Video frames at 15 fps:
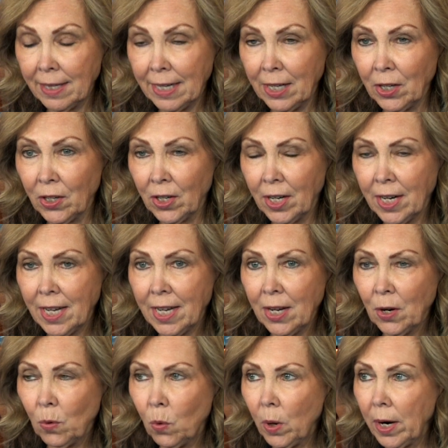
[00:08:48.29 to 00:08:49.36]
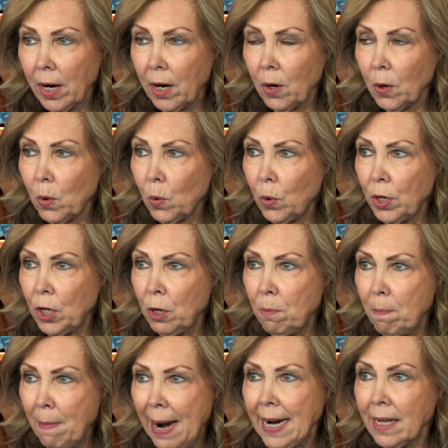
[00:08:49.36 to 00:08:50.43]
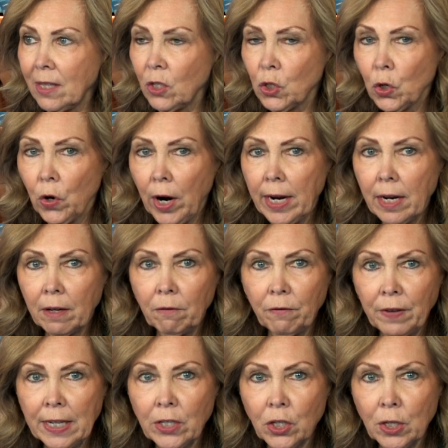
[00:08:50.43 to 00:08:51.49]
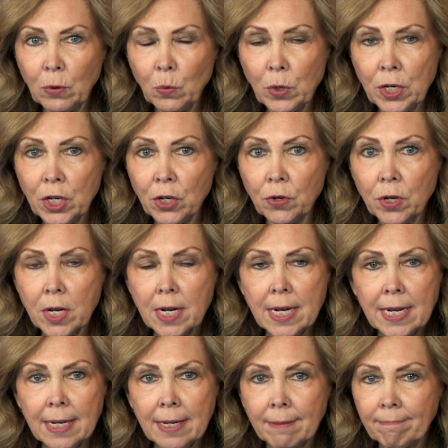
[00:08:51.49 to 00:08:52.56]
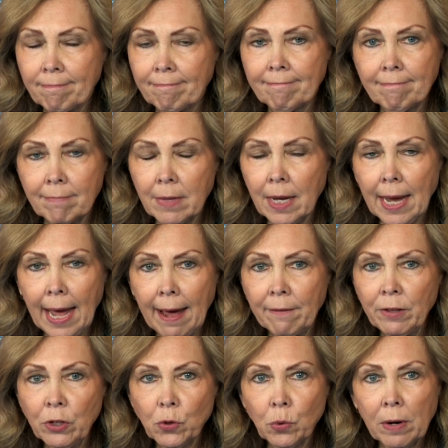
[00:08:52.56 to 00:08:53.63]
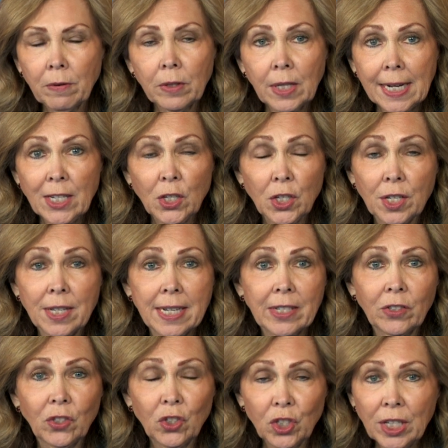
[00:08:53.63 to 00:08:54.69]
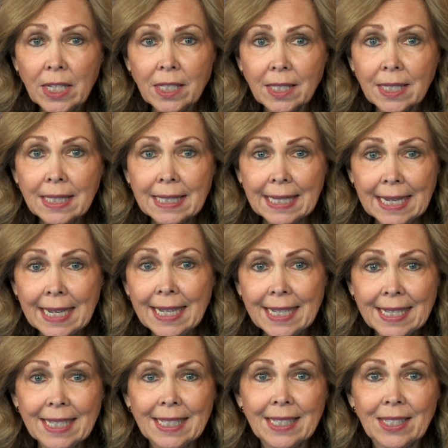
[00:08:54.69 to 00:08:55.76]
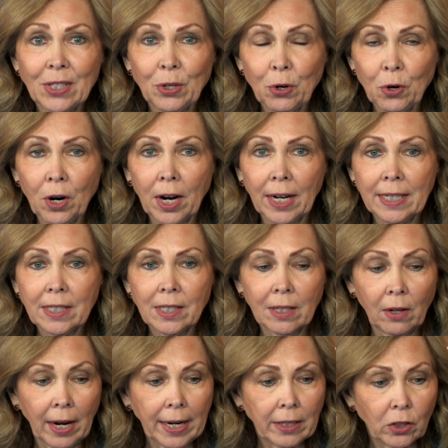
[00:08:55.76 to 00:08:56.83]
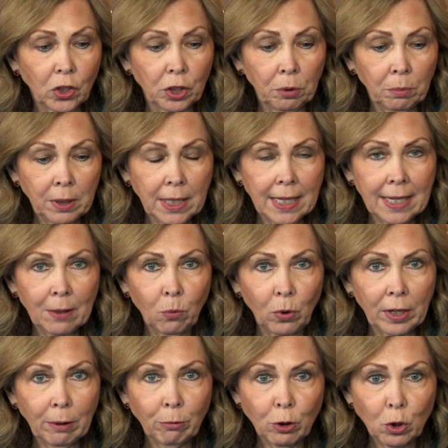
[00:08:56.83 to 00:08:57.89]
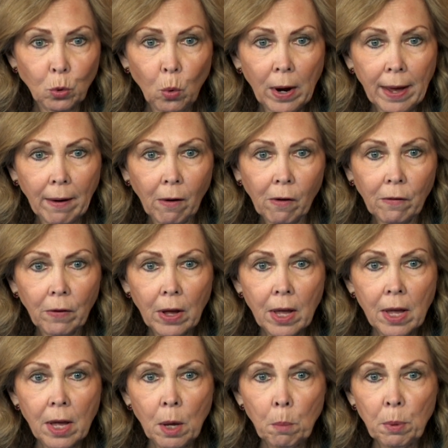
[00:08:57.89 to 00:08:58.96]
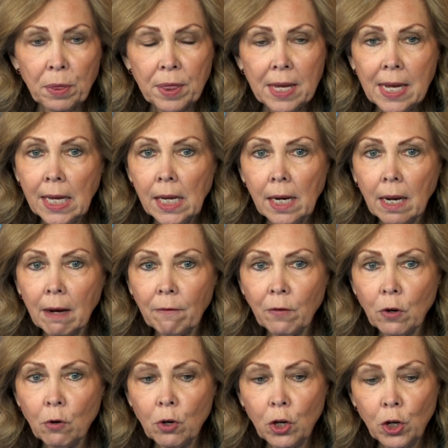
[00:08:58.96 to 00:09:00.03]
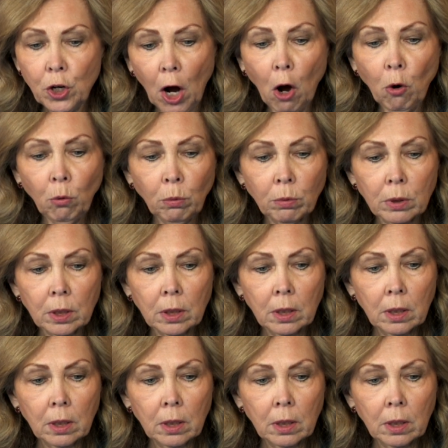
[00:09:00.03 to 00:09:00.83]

there where when you make this great confession, when you have this revelation that Jesus is the Christ, mm-hmm. like Jim did when he was 12, but then if you don't